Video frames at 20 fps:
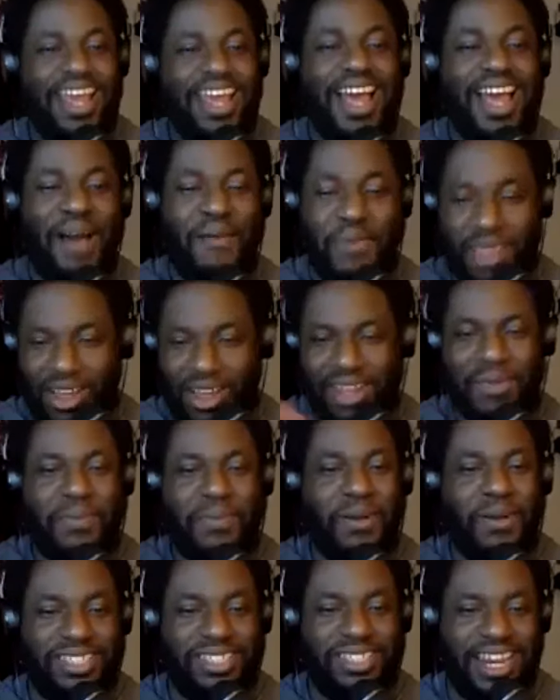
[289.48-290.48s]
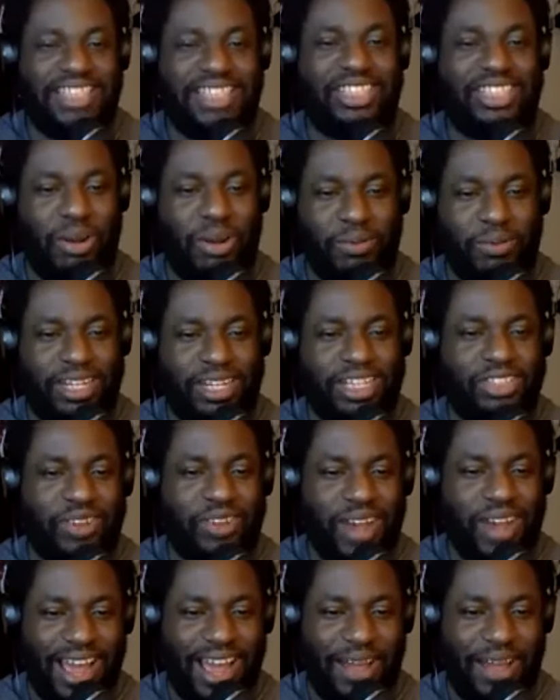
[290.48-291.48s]
I'm the only person that showed up to the
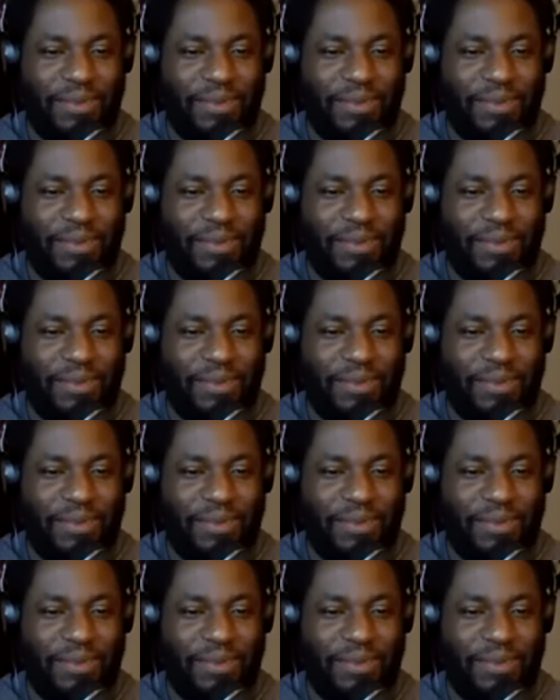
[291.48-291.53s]
tryout.